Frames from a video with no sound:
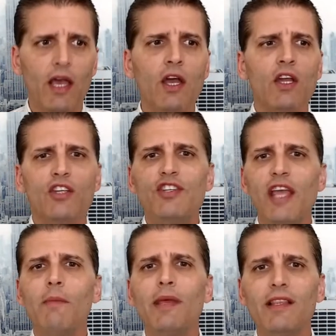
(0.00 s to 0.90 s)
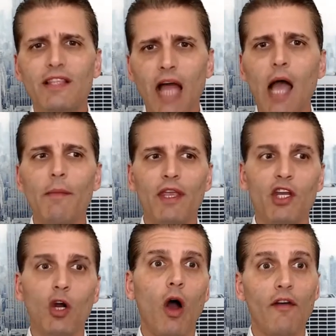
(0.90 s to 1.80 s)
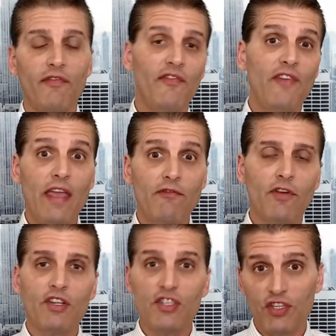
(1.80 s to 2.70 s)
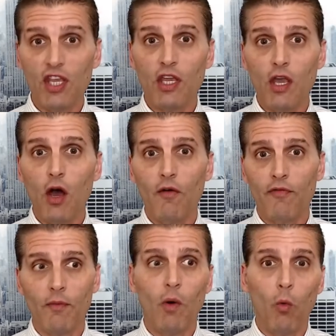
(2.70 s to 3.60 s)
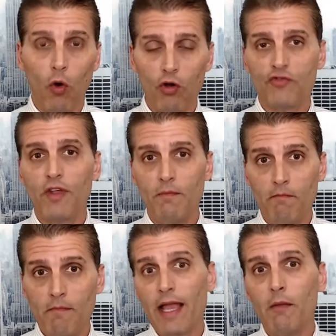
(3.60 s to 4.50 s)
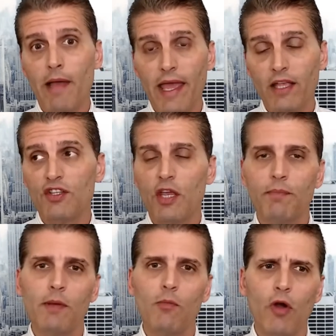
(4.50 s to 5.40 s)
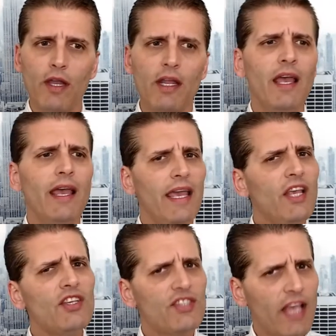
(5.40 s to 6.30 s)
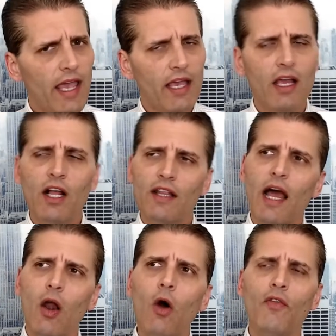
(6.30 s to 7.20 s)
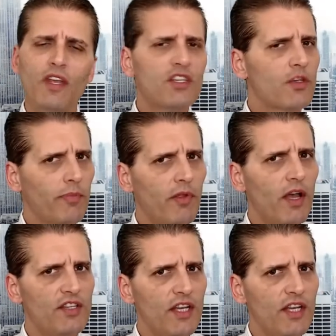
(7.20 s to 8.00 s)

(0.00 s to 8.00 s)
Jamie Dimon, our favorite CEO from a Wall Street mega bank, JP Morgan, he's saying that, these supply chain